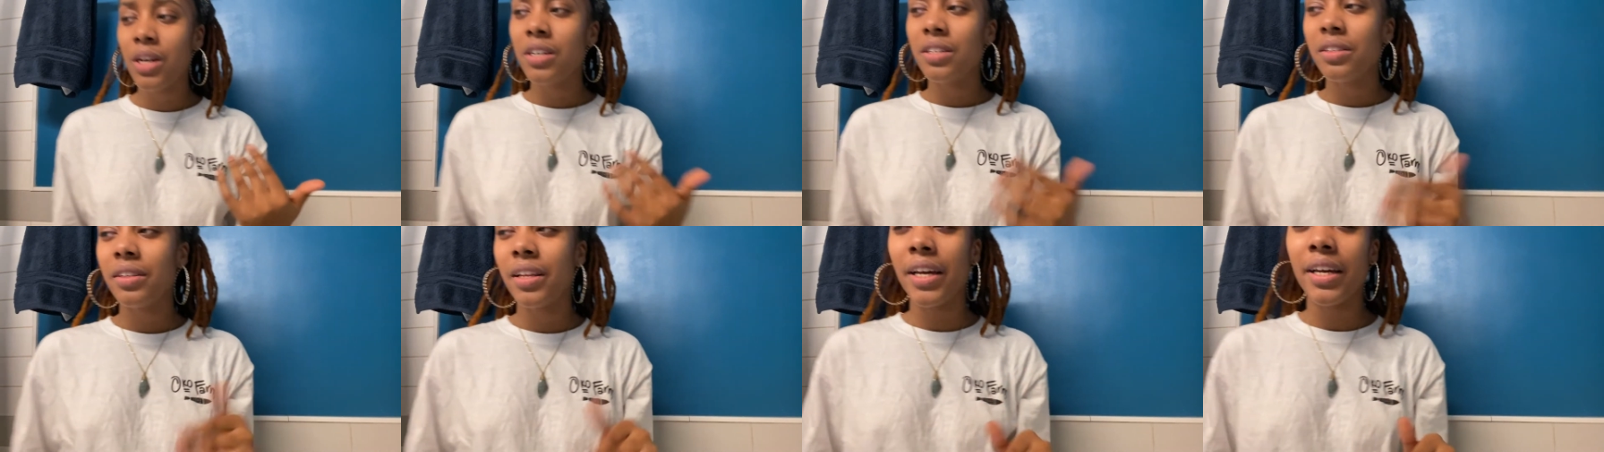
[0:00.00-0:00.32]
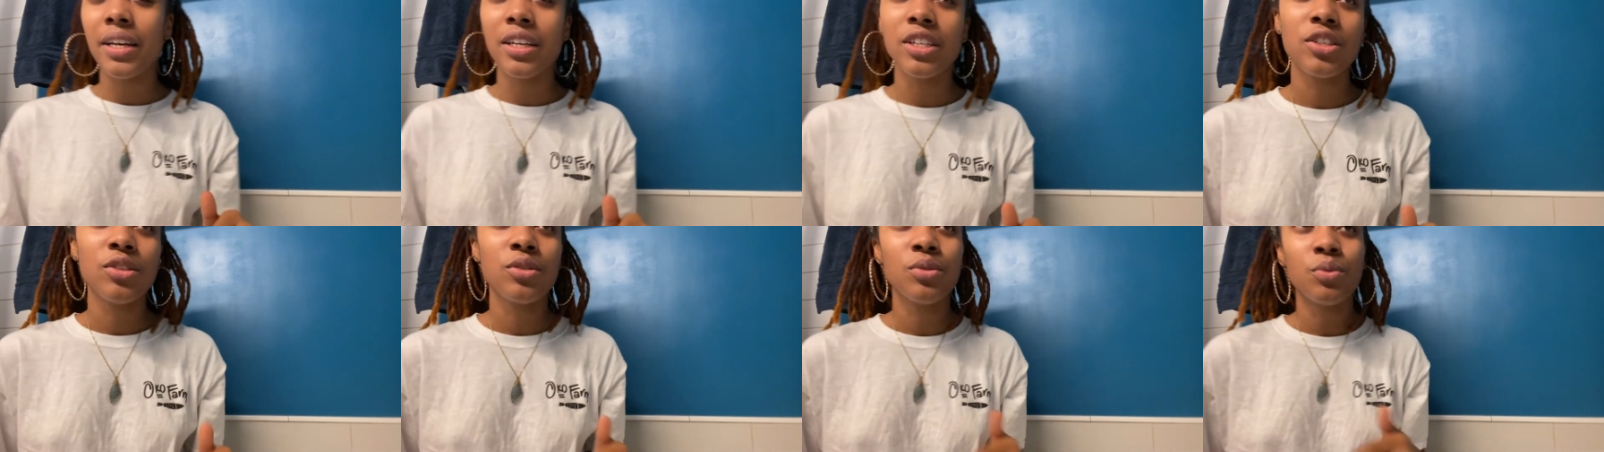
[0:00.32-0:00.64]

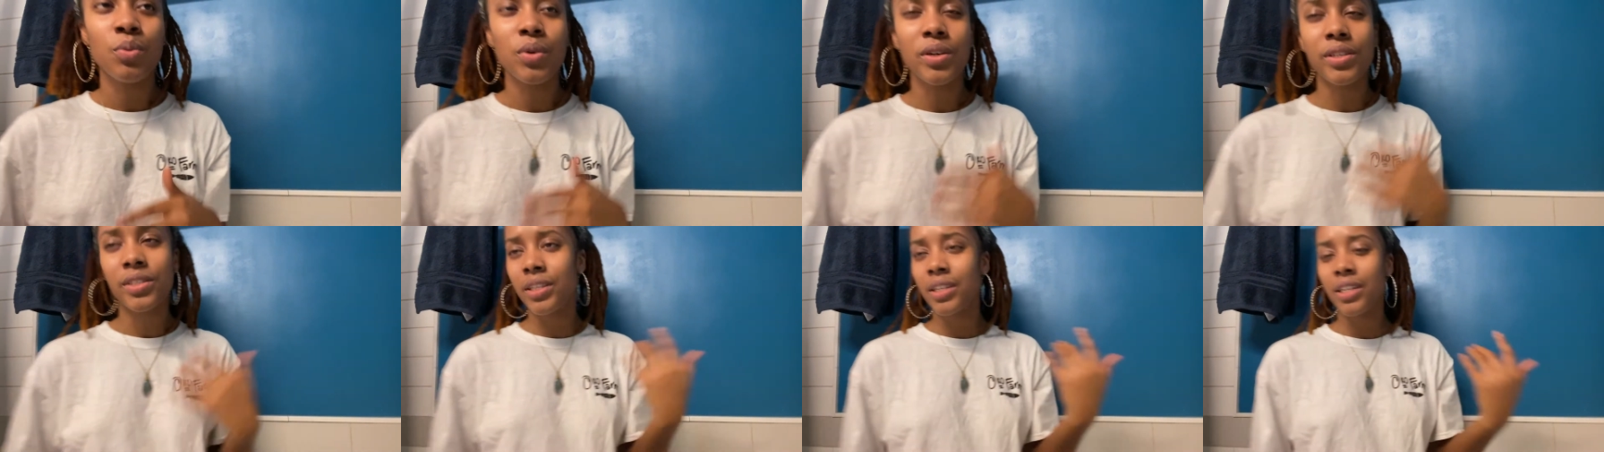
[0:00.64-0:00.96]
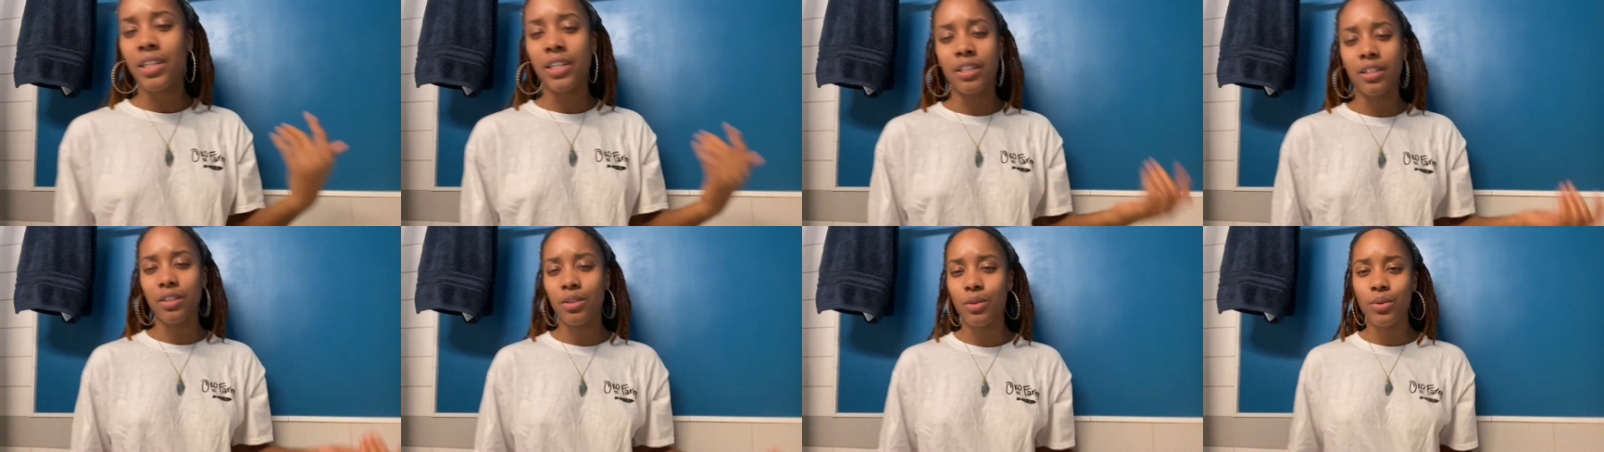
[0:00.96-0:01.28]
like just wasn't
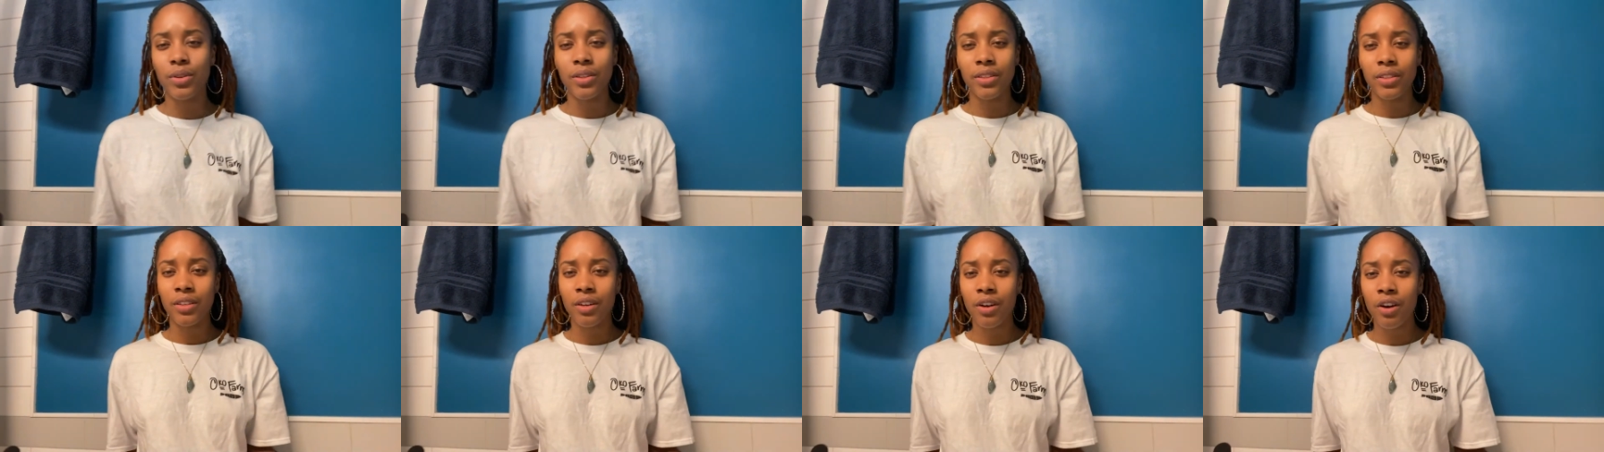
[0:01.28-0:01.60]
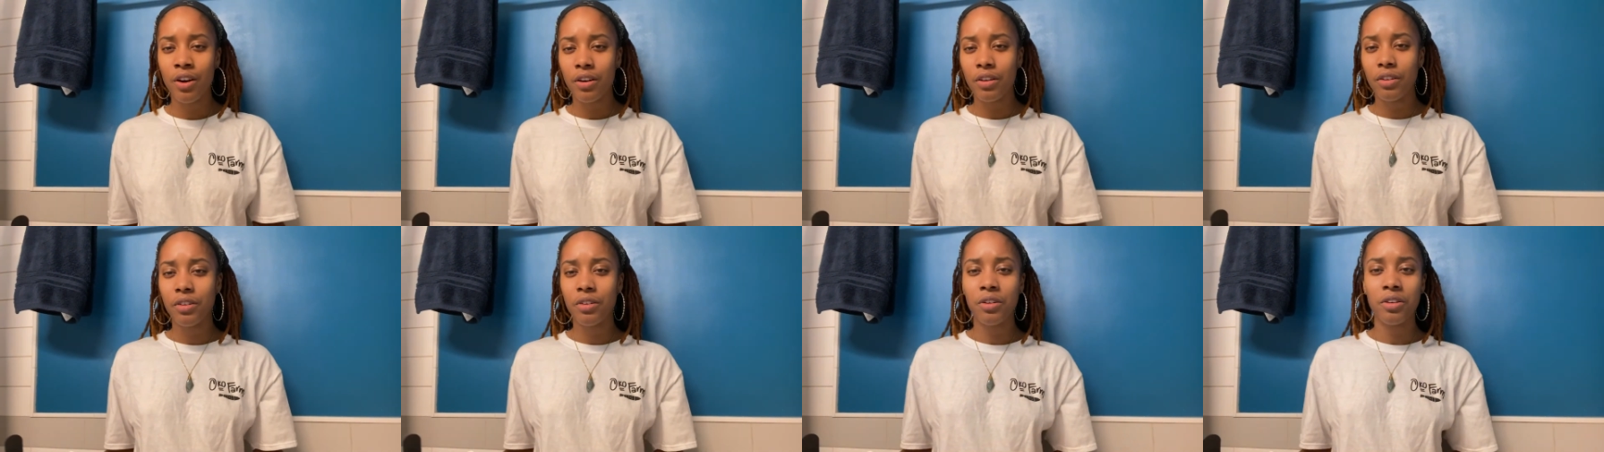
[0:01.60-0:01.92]
included in the
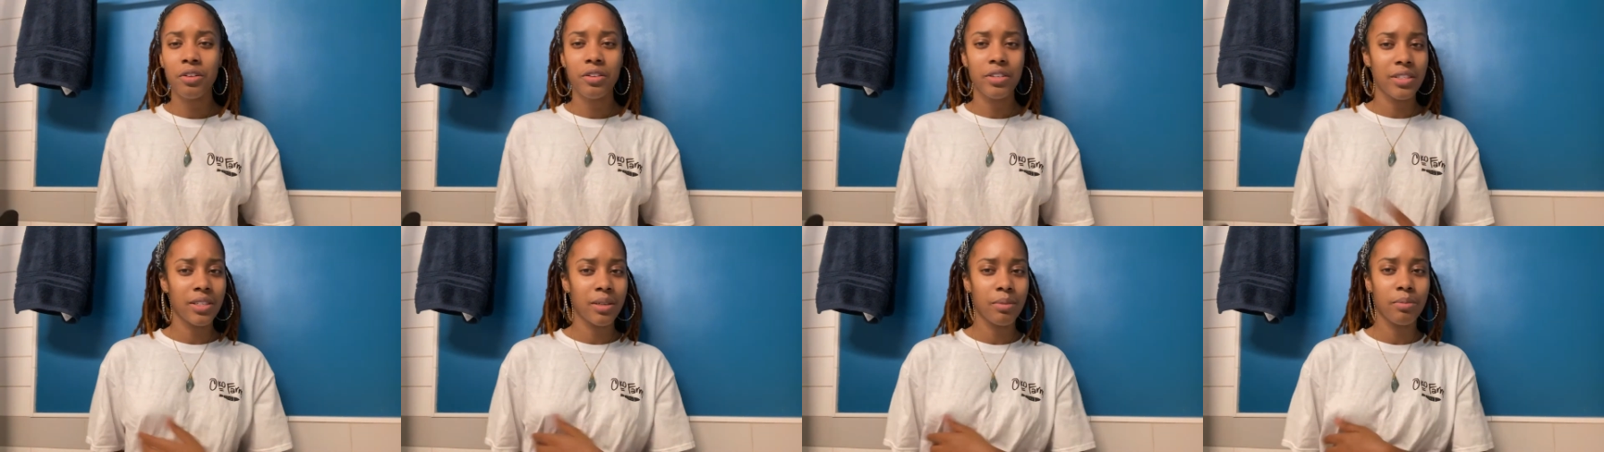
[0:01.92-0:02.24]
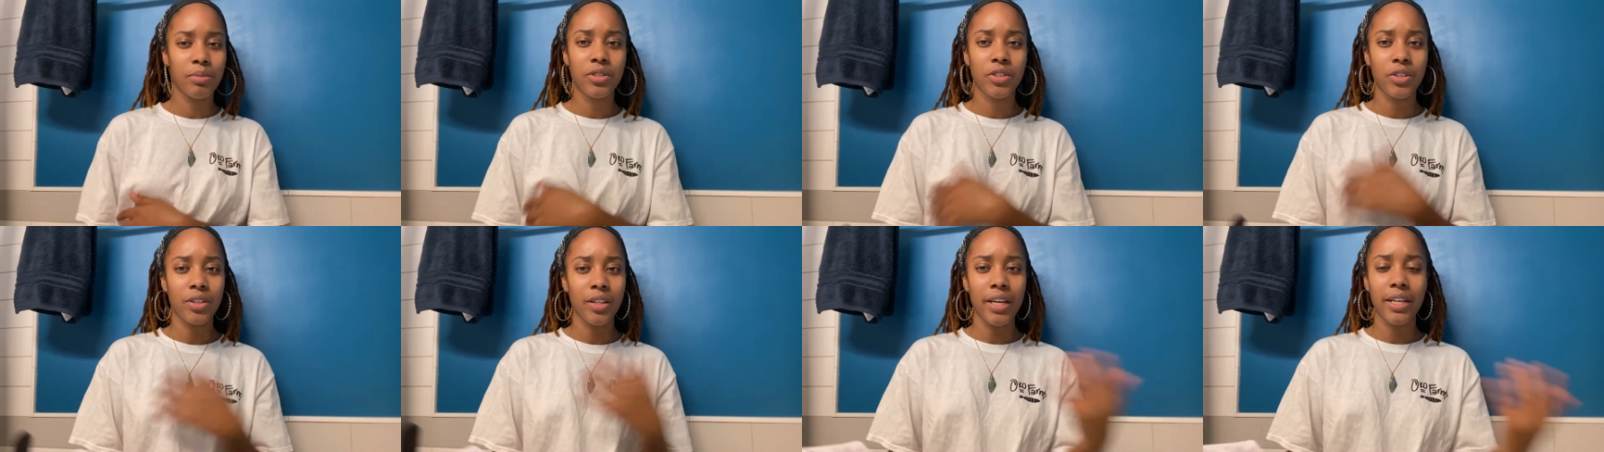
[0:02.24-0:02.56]
article, because I'm
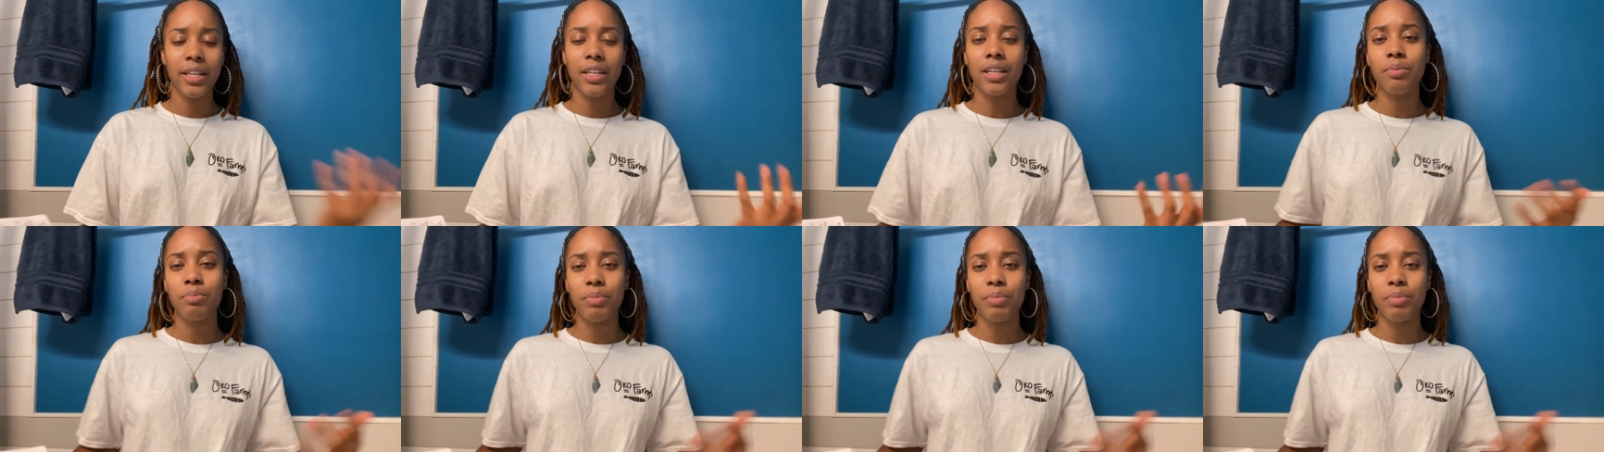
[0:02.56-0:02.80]
sure like,